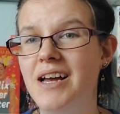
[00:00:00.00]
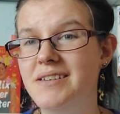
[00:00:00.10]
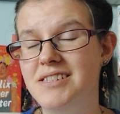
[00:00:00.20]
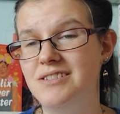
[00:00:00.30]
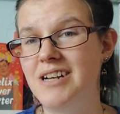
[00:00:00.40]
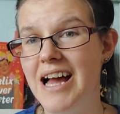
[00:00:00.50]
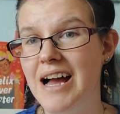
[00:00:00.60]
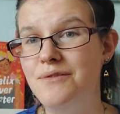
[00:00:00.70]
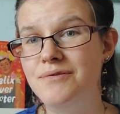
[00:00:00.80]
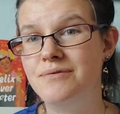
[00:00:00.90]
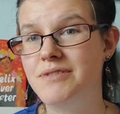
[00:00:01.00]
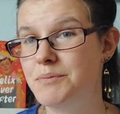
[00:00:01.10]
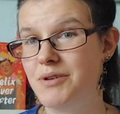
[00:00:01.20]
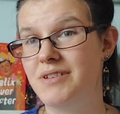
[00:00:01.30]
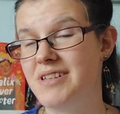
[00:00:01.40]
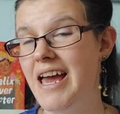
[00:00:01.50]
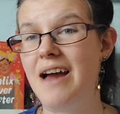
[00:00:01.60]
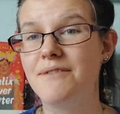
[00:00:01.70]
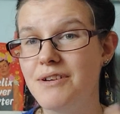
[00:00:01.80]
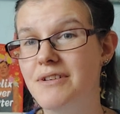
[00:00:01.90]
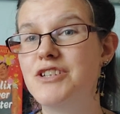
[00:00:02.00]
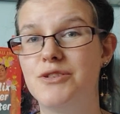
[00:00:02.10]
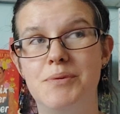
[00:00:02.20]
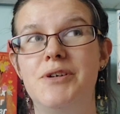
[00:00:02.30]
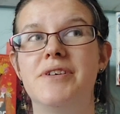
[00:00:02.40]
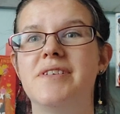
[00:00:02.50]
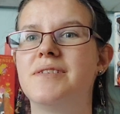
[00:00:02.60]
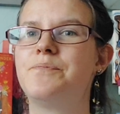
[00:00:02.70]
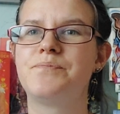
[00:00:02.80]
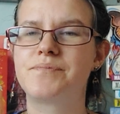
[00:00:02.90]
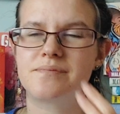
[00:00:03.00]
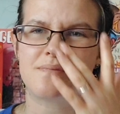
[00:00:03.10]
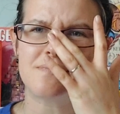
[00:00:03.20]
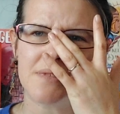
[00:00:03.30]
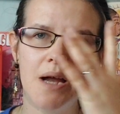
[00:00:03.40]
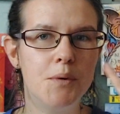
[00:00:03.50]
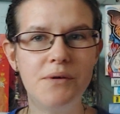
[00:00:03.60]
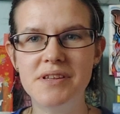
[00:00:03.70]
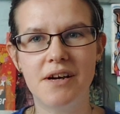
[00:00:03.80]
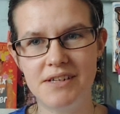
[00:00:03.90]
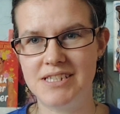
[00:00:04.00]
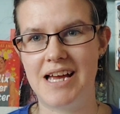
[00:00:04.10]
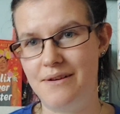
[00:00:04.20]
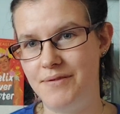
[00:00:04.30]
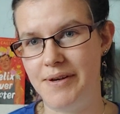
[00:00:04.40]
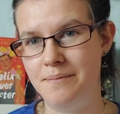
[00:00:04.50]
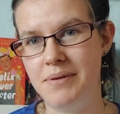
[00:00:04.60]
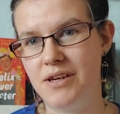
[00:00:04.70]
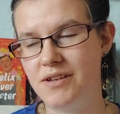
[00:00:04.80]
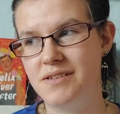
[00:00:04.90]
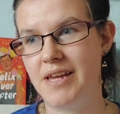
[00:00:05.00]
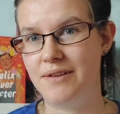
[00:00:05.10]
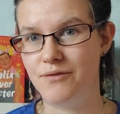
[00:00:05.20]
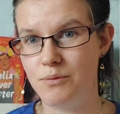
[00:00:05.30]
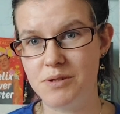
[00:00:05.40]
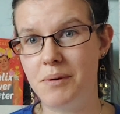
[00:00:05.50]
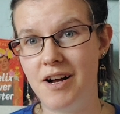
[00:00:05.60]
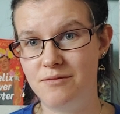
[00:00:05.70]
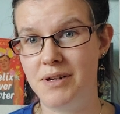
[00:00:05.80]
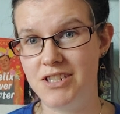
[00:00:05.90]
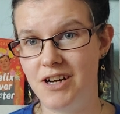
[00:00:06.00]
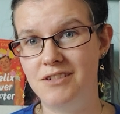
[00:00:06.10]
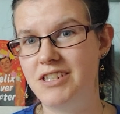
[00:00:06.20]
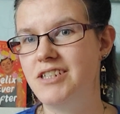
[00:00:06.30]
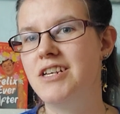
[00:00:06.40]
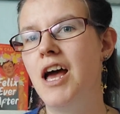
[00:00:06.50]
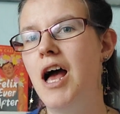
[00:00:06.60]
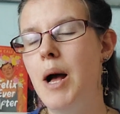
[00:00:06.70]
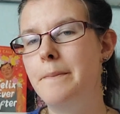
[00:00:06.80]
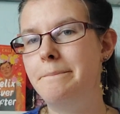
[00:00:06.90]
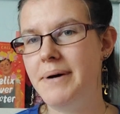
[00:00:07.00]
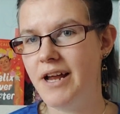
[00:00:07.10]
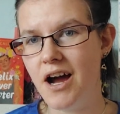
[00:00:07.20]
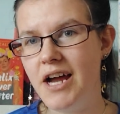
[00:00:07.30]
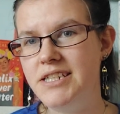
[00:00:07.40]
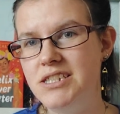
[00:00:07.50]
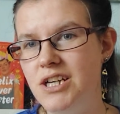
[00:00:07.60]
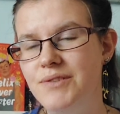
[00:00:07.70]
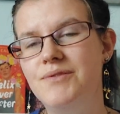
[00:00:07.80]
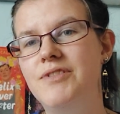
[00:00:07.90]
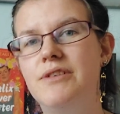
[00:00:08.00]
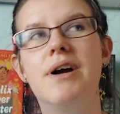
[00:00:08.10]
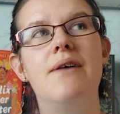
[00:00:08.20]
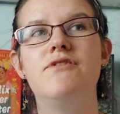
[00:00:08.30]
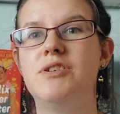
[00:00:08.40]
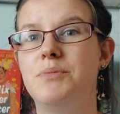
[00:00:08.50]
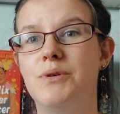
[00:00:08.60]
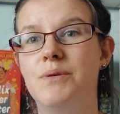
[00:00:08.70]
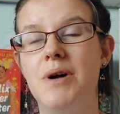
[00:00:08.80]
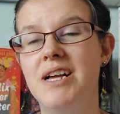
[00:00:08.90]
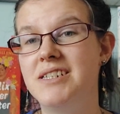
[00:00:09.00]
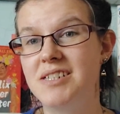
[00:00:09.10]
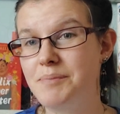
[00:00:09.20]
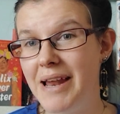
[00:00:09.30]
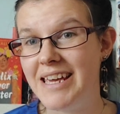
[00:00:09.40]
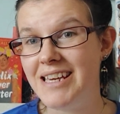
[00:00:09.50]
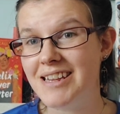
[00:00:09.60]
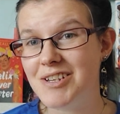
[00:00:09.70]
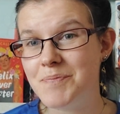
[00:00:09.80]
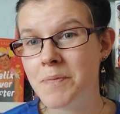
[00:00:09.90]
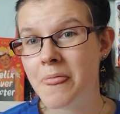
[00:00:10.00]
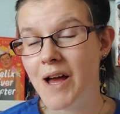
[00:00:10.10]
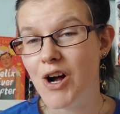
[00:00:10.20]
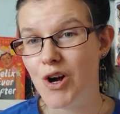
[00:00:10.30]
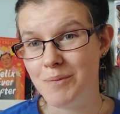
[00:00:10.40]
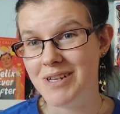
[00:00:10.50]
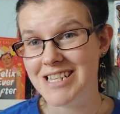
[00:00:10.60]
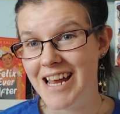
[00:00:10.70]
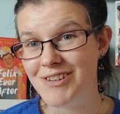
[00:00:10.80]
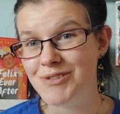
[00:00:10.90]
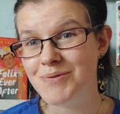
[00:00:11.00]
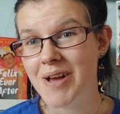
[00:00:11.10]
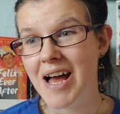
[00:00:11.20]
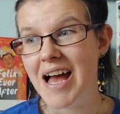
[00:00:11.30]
still have the books, I have the original books. I'm always going to have them because they formed a part of my childhood, but I don't feel comfortable displaying them on my channel